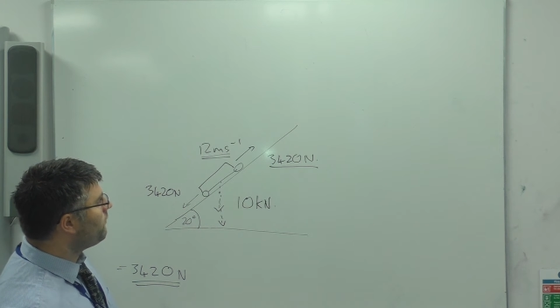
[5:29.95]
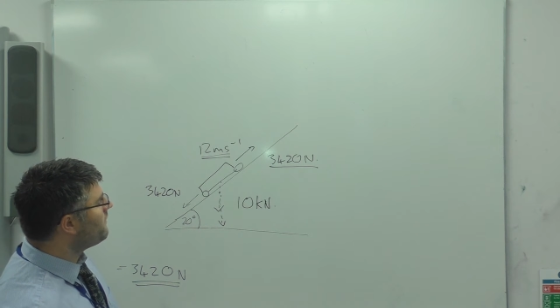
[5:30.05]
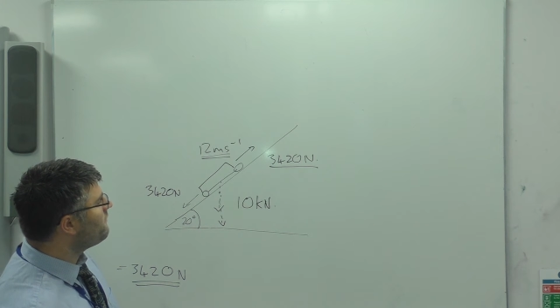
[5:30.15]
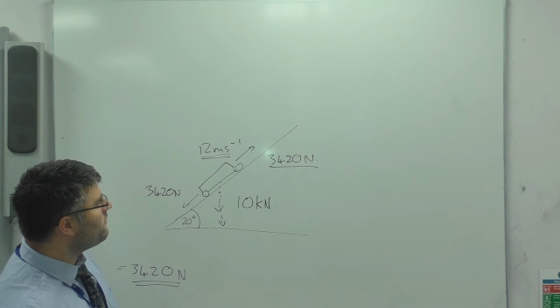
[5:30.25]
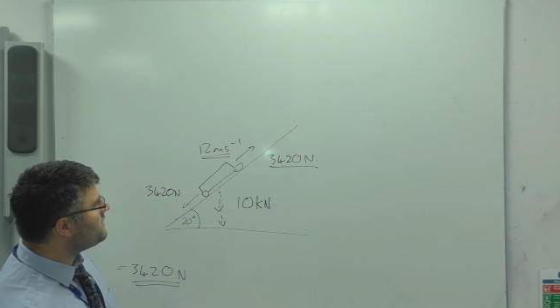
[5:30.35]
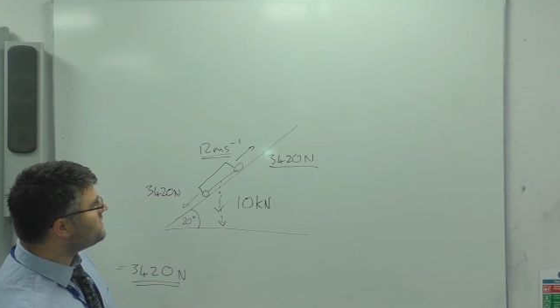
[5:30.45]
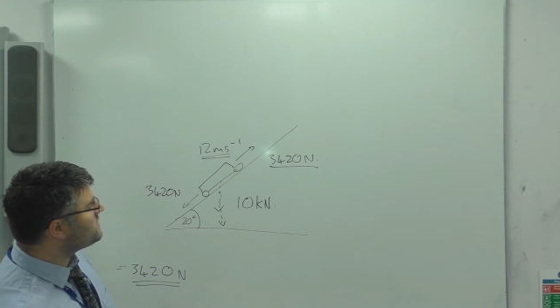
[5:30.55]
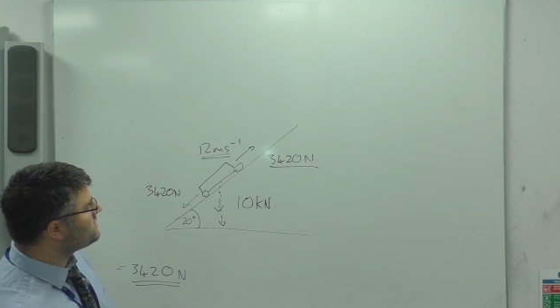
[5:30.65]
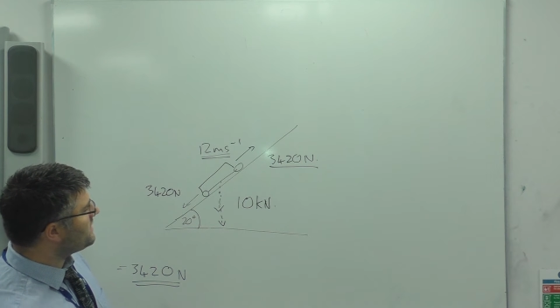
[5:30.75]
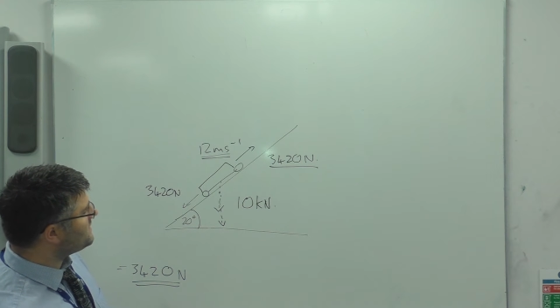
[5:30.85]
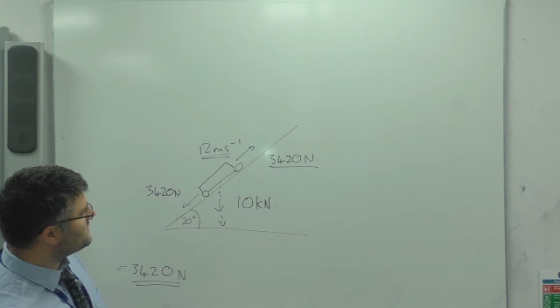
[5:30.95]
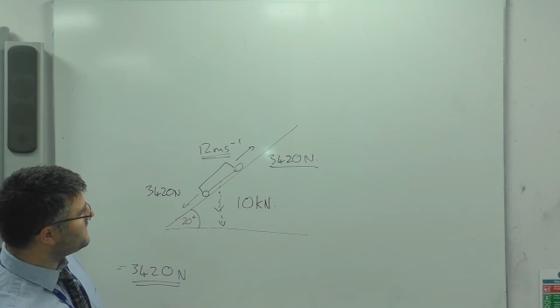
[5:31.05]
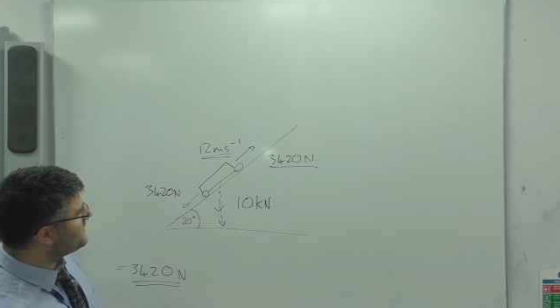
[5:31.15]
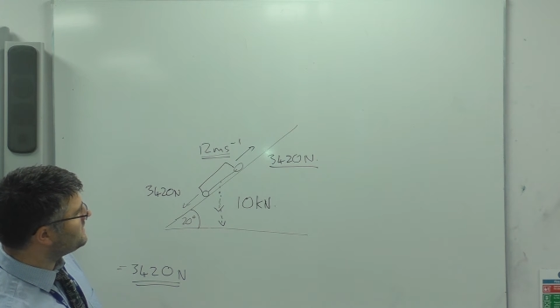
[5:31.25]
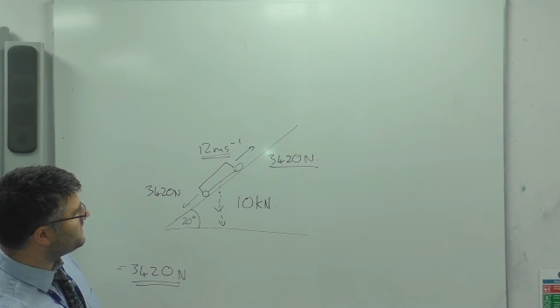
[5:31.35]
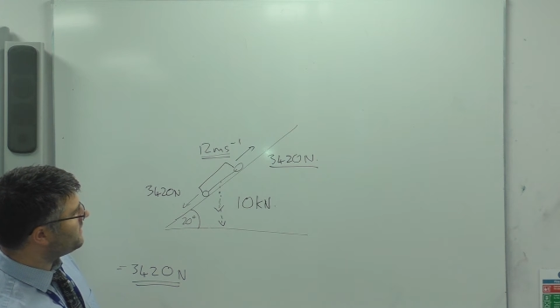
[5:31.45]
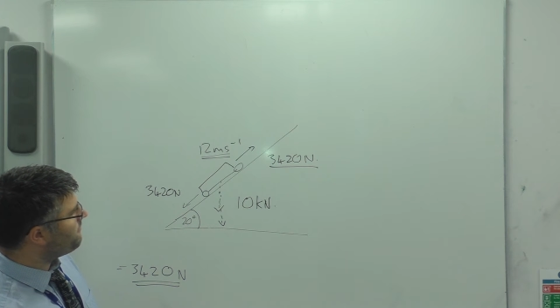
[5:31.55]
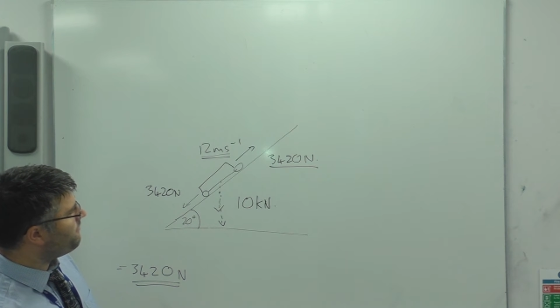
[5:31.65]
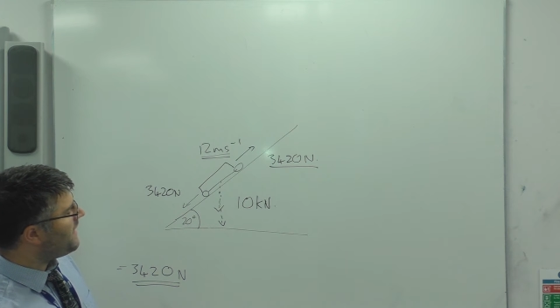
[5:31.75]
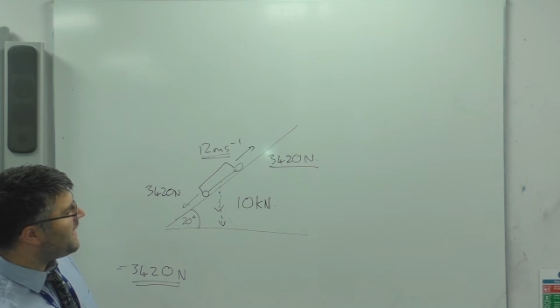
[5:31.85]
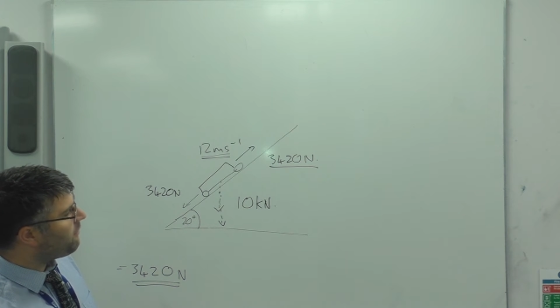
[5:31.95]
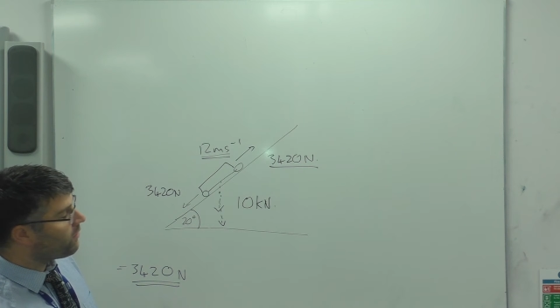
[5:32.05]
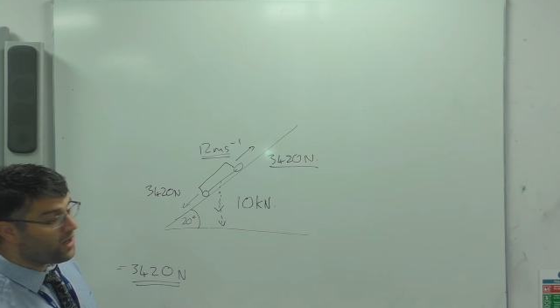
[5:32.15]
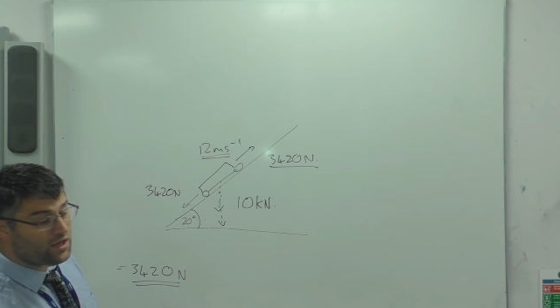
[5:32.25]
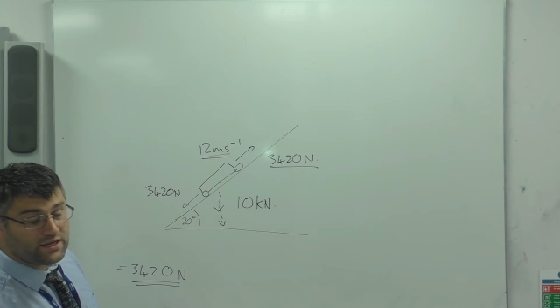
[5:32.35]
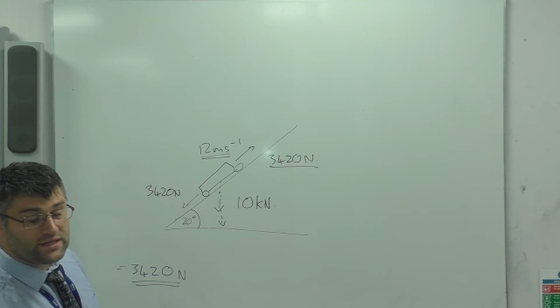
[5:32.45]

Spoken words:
we've already suggested that power